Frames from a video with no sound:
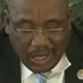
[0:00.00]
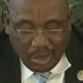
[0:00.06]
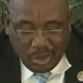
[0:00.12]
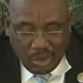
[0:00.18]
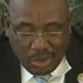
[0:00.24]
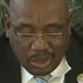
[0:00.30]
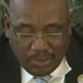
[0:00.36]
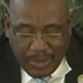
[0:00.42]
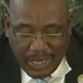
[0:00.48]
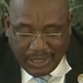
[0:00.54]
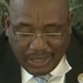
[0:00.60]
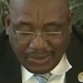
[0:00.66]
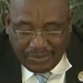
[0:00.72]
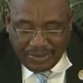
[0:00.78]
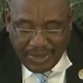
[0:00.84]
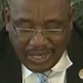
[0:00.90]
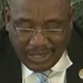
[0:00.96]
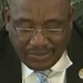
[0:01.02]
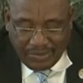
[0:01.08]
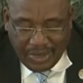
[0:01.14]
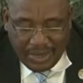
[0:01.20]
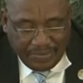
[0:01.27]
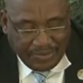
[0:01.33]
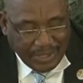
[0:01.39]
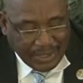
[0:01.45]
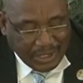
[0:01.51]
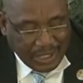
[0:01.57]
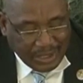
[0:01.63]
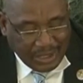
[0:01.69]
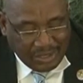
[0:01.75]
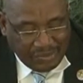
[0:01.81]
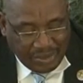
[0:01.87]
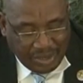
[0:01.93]
to use pension funds for
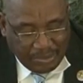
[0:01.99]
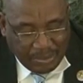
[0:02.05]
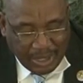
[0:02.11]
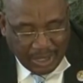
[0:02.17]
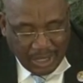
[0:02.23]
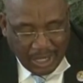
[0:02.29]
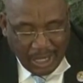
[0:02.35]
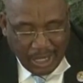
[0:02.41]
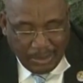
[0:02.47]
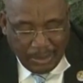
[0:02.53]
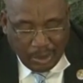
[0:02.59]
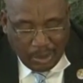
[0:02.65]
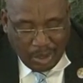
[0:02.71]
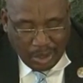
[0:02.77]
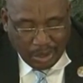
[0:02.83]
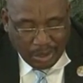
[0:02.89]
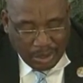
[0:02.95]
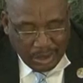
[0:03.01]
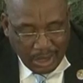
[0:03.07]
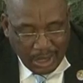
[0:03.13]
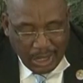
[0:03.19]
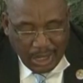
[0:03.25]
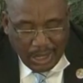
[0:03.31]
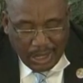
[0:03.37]
infrastructure development because